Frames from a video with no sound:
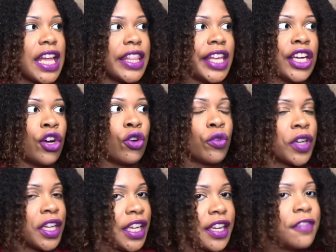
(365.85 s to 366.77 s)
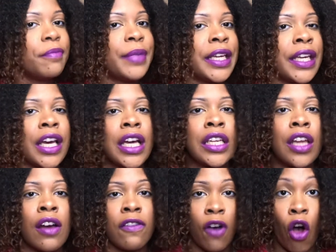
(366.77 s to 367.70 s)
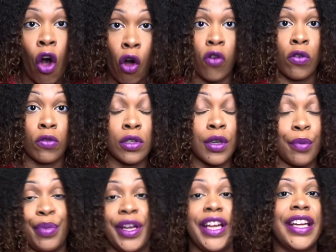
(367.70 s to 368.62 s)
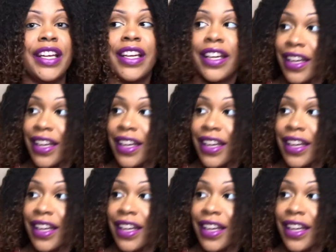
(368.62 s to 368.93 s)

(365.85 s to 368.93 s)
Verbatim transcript: they don't give me enough hold, but